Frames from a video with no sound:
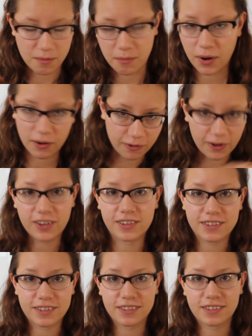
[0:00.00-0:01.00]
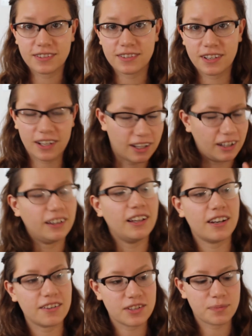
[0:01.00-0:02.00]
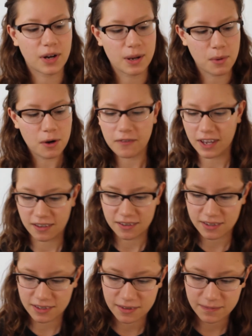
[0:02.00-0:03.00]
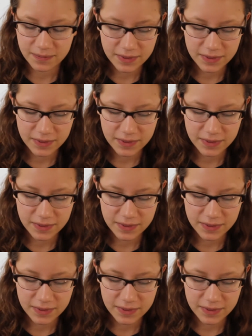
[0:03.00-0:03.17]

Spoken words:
But first, let us prime our face.